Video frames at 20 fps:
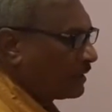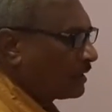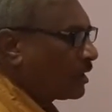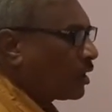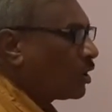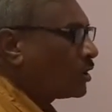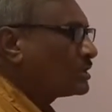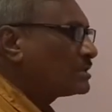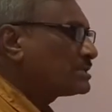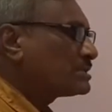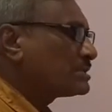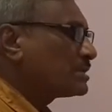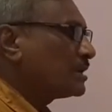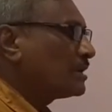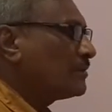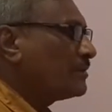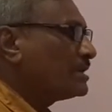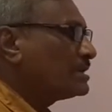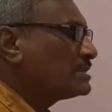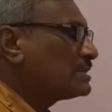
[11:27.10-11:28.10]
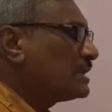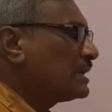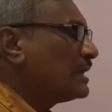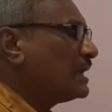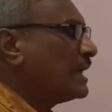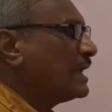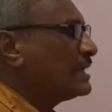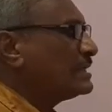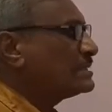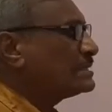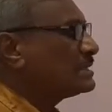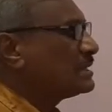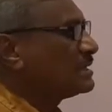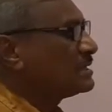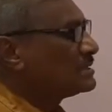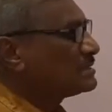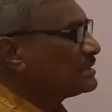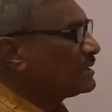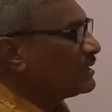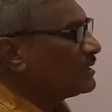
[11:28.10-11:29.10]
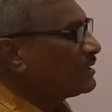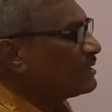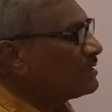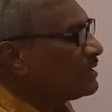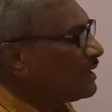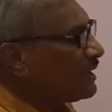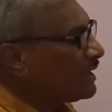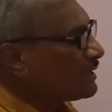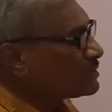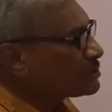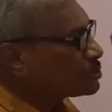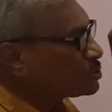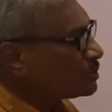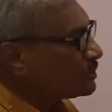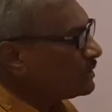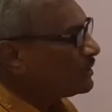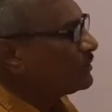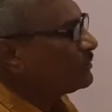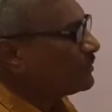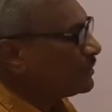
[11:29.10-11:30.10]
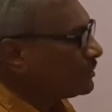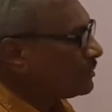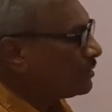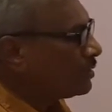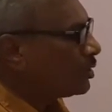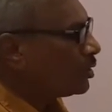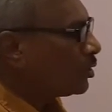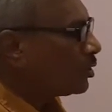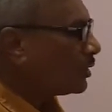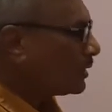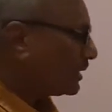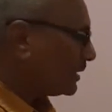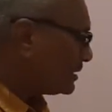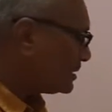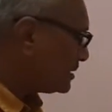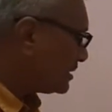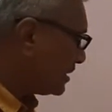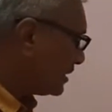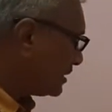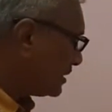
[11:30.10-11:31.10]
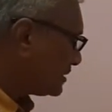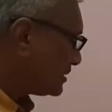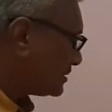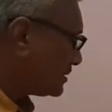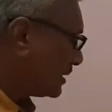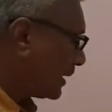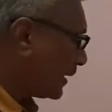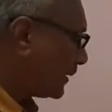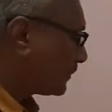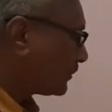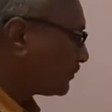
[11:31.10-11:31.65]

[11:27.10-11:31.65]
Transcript: On study means he has taken extra labor on his study.